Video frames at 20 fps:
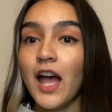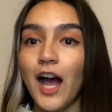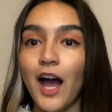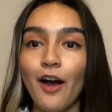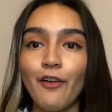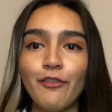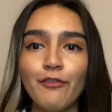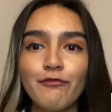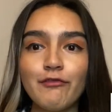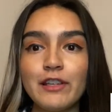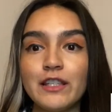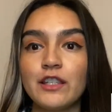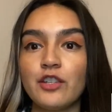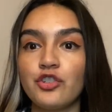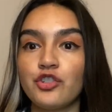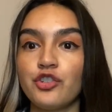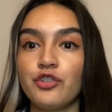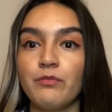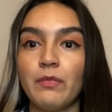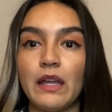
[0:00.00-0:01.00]
Other
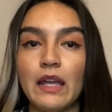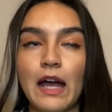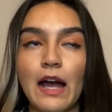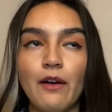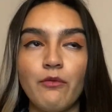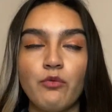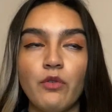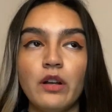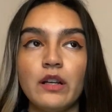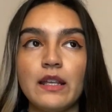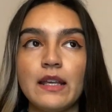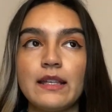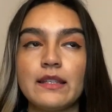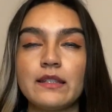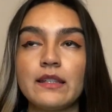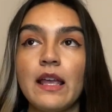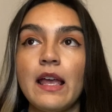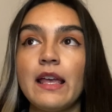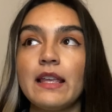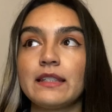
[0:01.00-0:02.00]
reasons you may have one
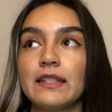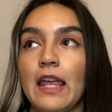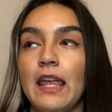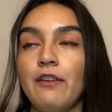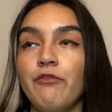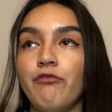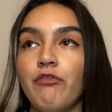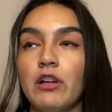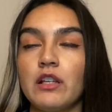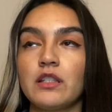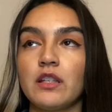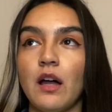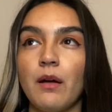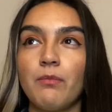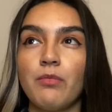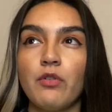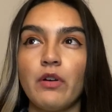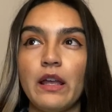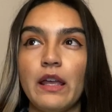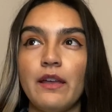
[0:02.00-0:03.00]
is, say for
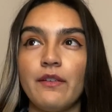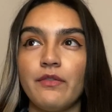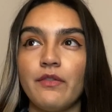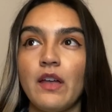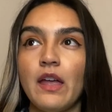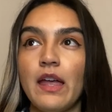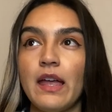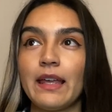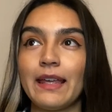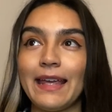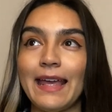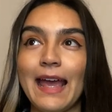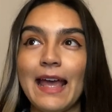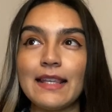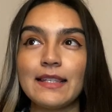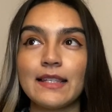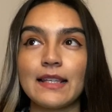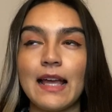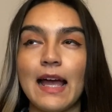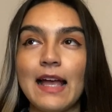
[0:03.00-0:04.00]
example, if
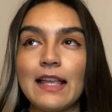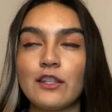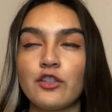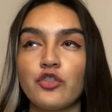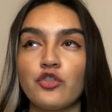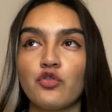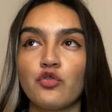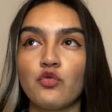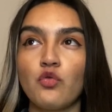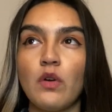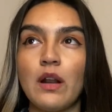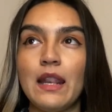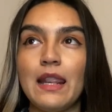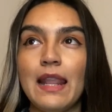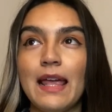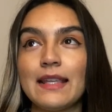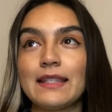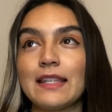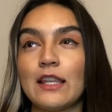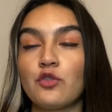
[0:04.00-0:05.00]
guests cancel
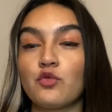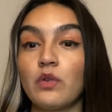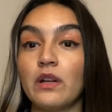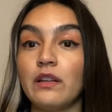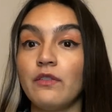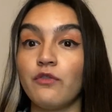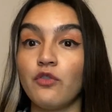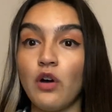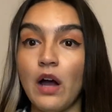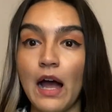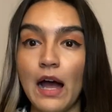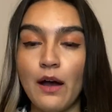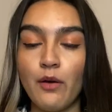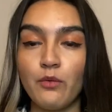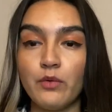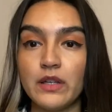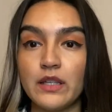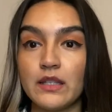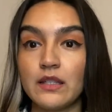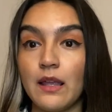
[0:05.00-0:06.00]
less than 24
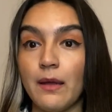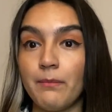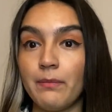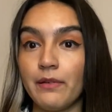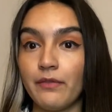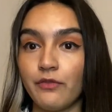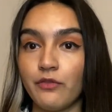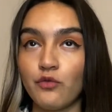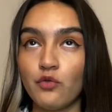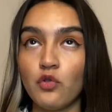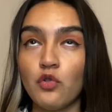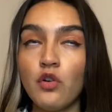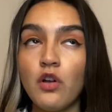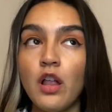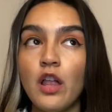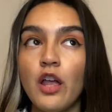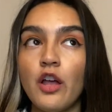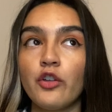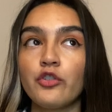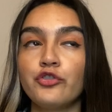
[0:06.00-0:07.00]
hours before,
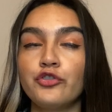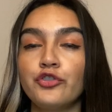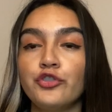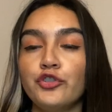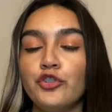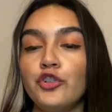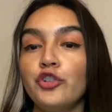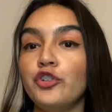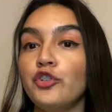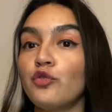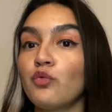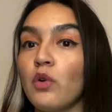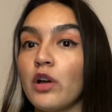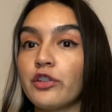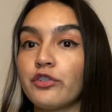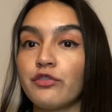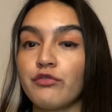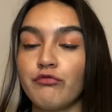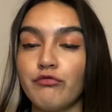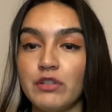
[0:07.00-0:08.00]
do you
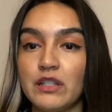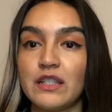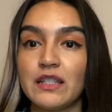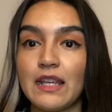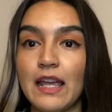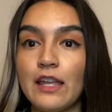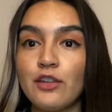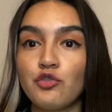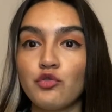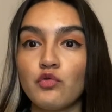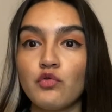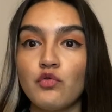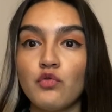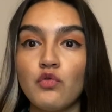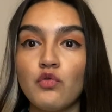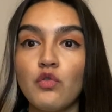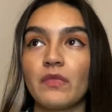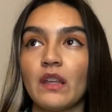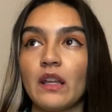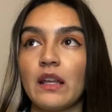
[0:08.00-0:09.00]
want to
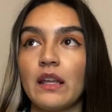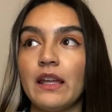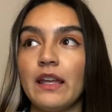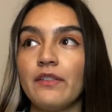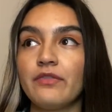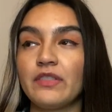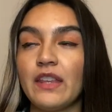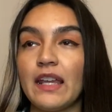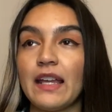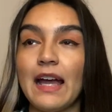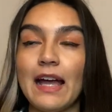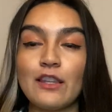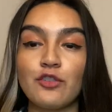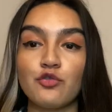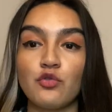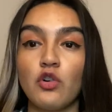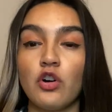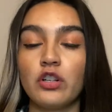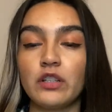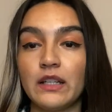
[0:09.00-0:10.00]
reschedule? If they
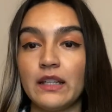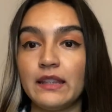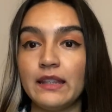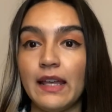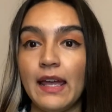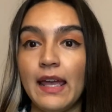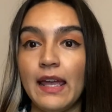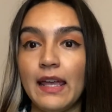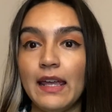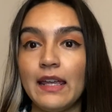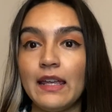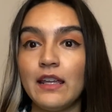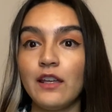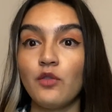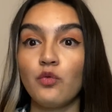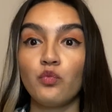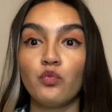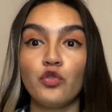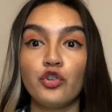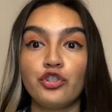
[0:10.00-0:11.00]
cancel on the day,
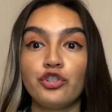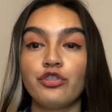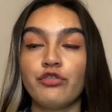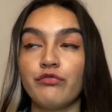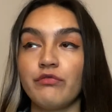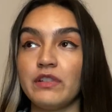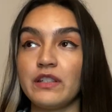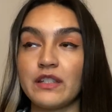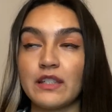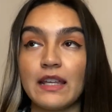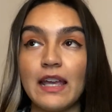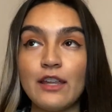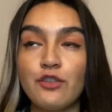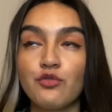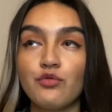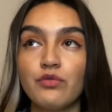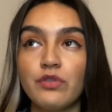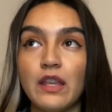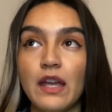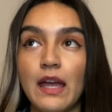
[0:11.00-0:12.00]
would you
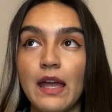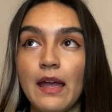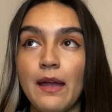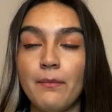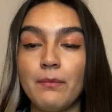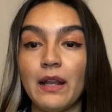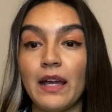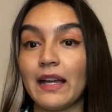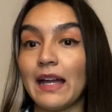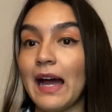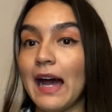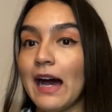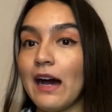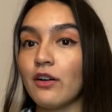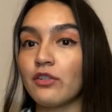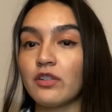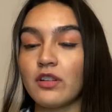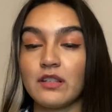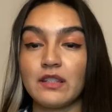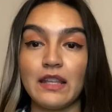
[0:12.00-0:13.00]
reschedule them? Like,
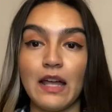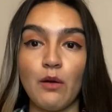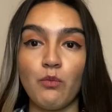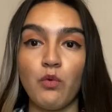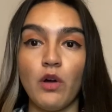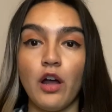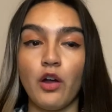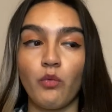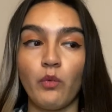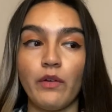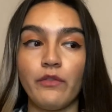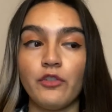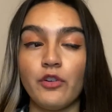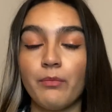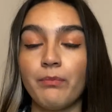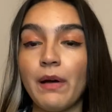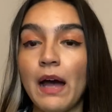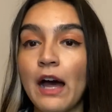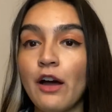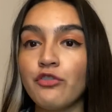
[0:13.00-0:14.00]
how does that work with your
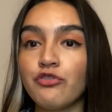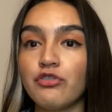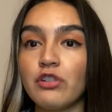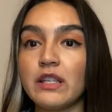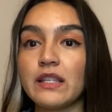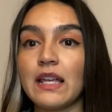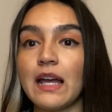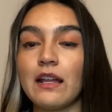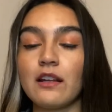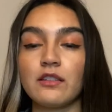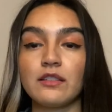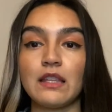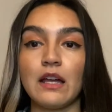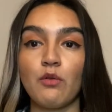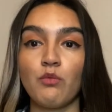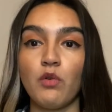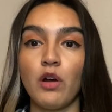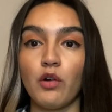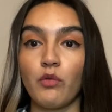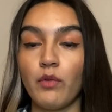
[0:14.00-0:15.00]
boundaries? How does
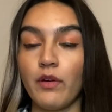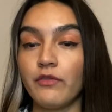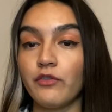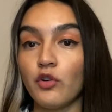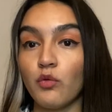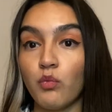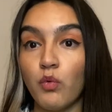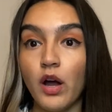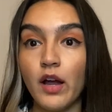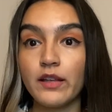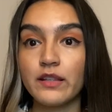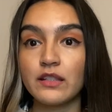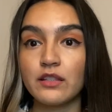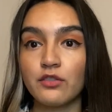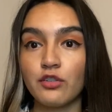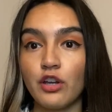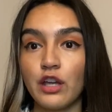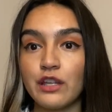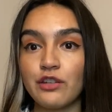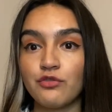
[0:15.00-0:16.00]
that work with your work
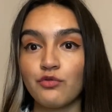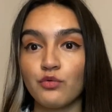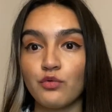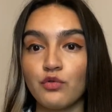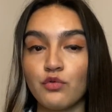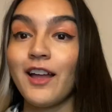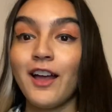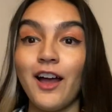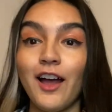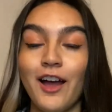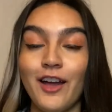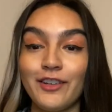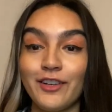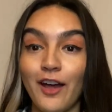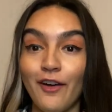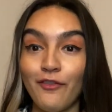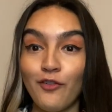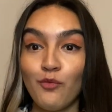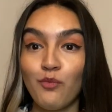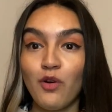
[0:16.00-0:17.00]
schedule?
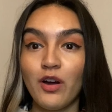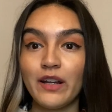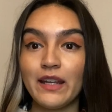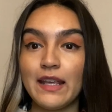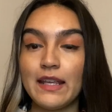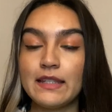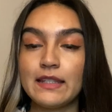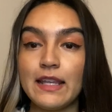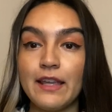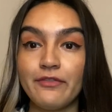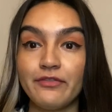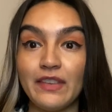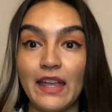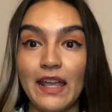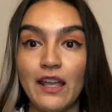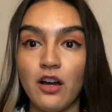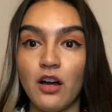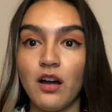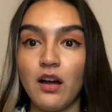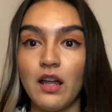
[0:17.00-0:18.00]
Another one is if
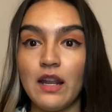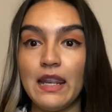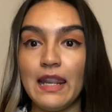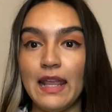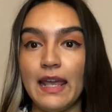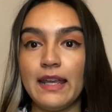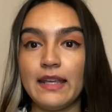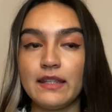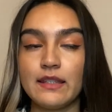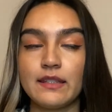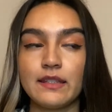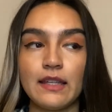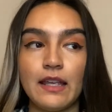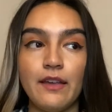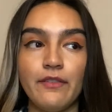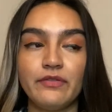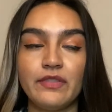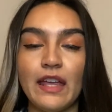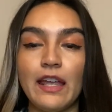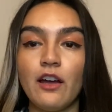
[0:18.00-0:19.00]
they are late.
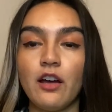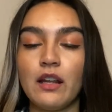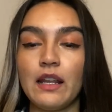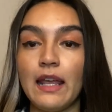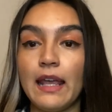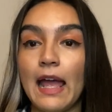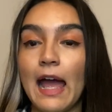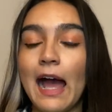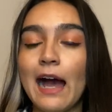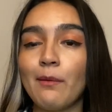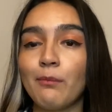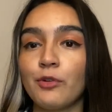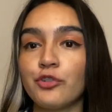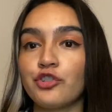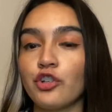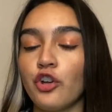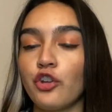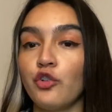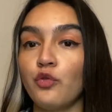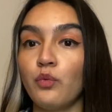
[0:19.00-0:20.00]
If they are late, how much
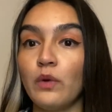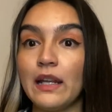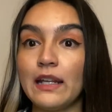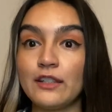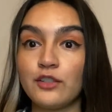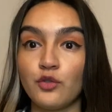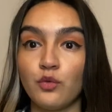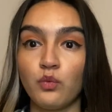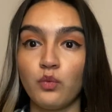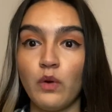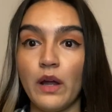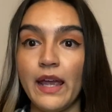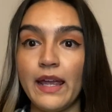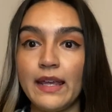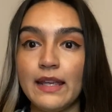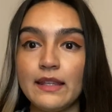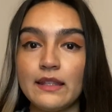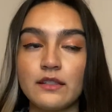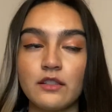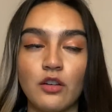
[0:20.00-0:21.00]
are you willing to
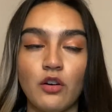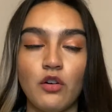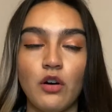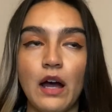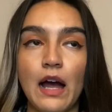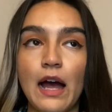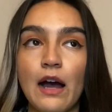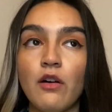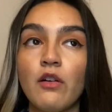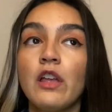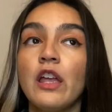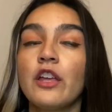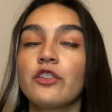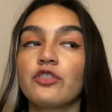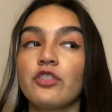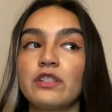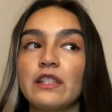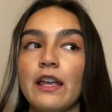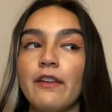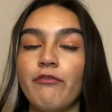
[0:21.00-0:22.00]
wait? Or how?
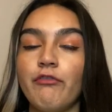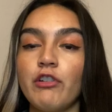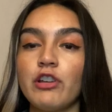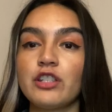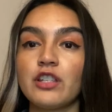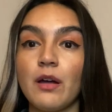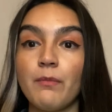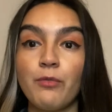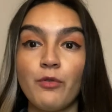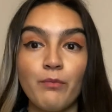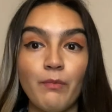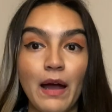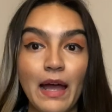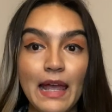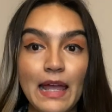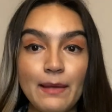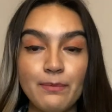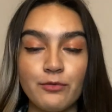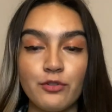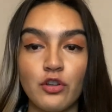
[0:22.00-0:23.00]
So, say for example, my
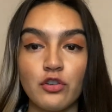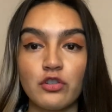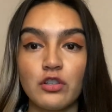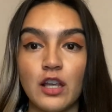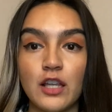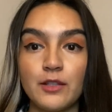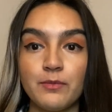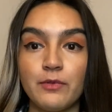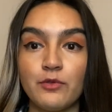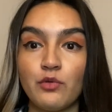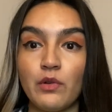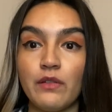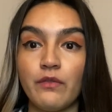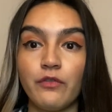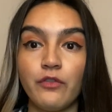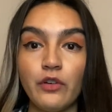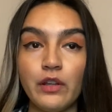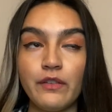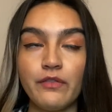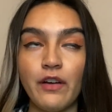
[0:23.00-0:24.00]
episodes last between
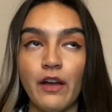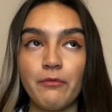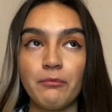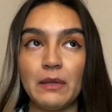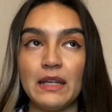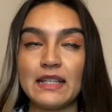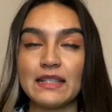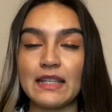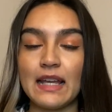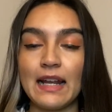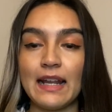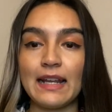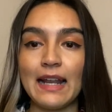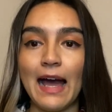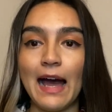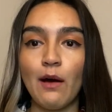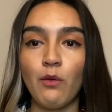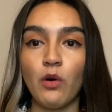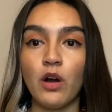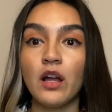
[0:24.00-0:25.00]
45 minutes and an
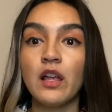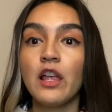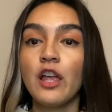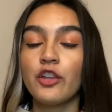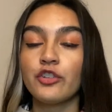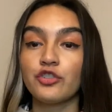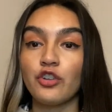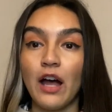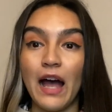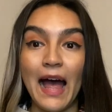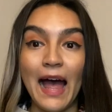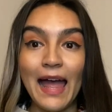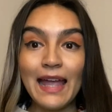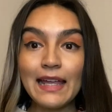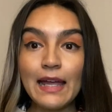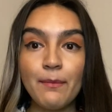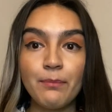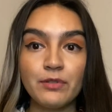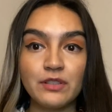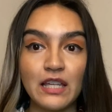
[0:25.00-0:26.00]
hour. So, I
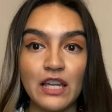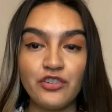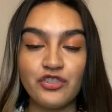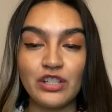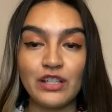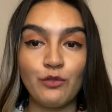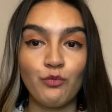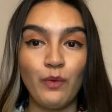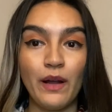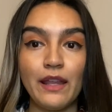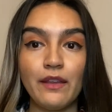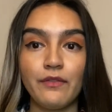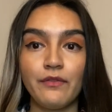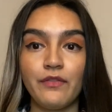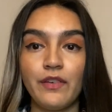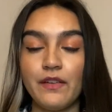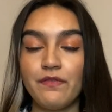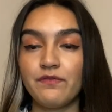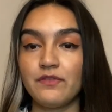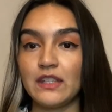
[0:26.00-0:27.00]
can potentially wait
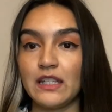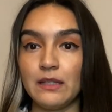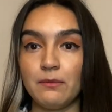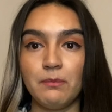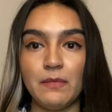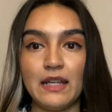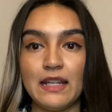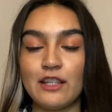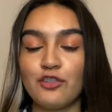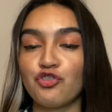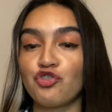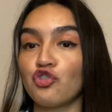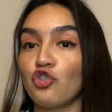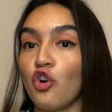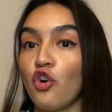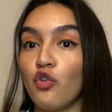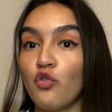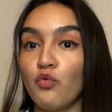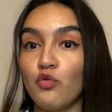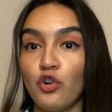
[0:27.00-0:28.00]
15 minutes,
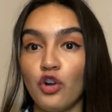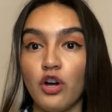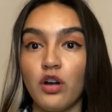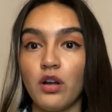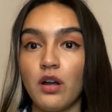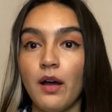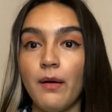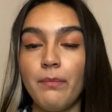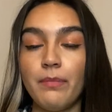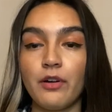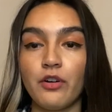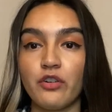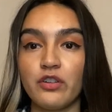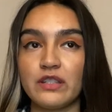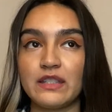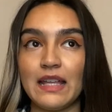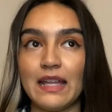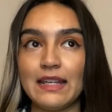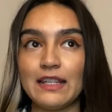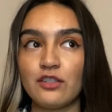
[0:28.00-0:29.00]
no longer,
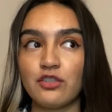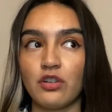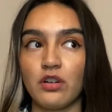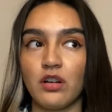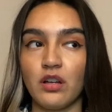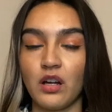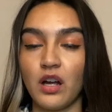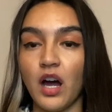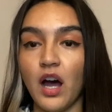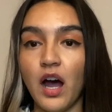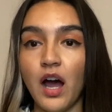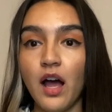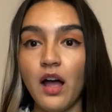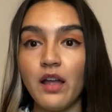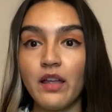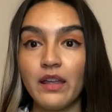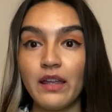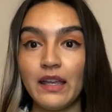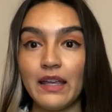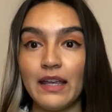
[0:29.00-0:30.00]
because then it's going to cut
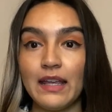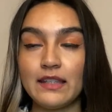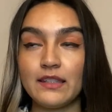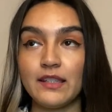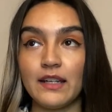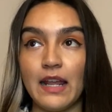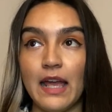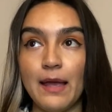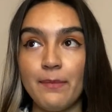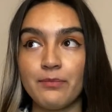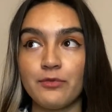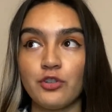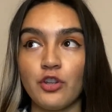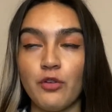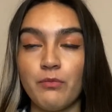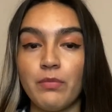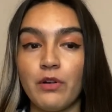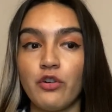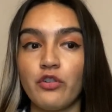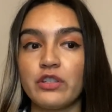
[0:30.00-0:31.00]
into the
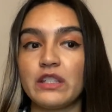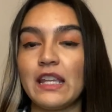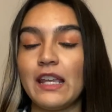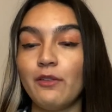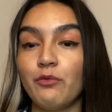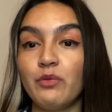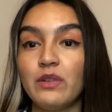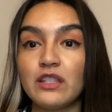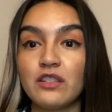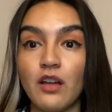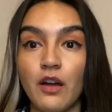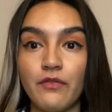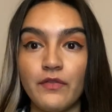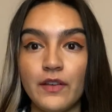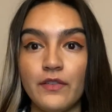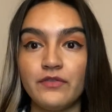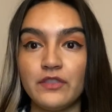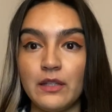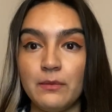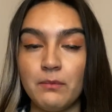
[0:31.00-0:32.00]
episode because if we start
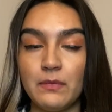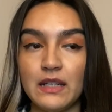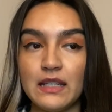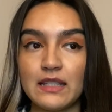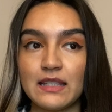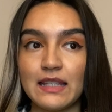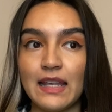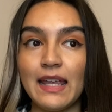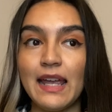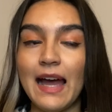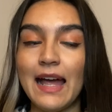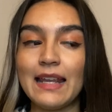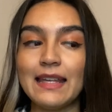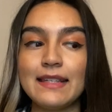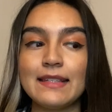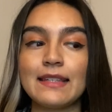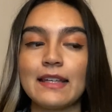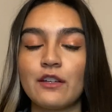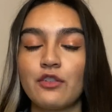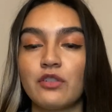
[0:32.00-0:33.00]
15 minutes late, at
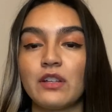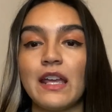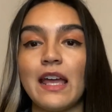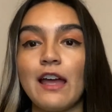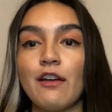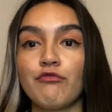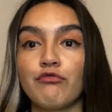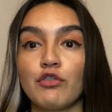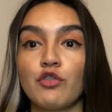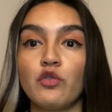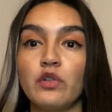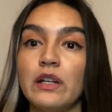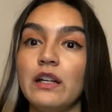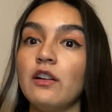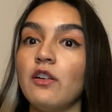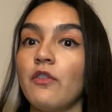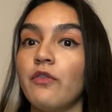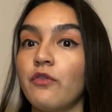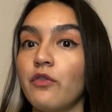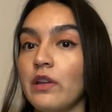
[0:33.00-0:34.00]
least I could get a recording
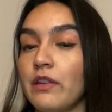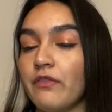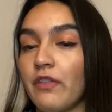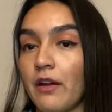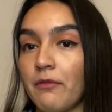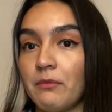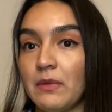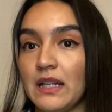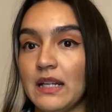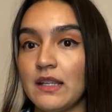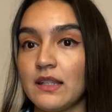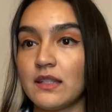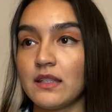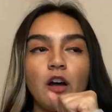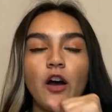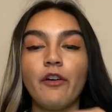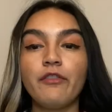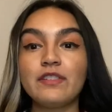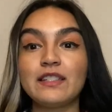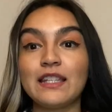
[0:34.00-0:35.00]
of 45 minutes.
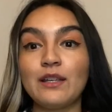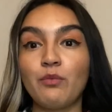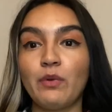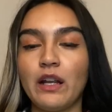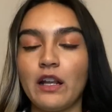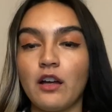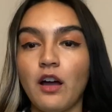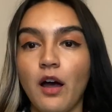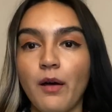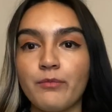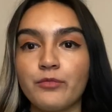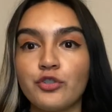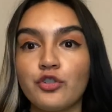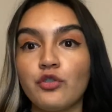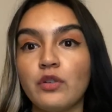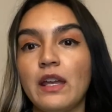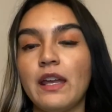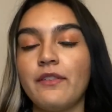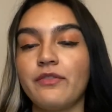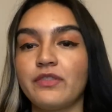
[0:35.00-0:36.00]
Obviously, when it comes
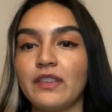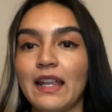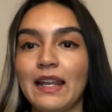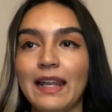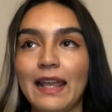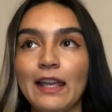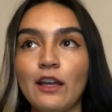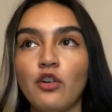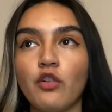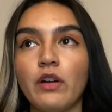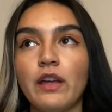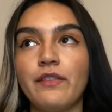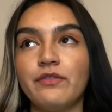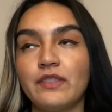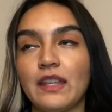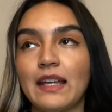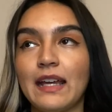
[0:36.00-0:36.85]
to if they're late or if they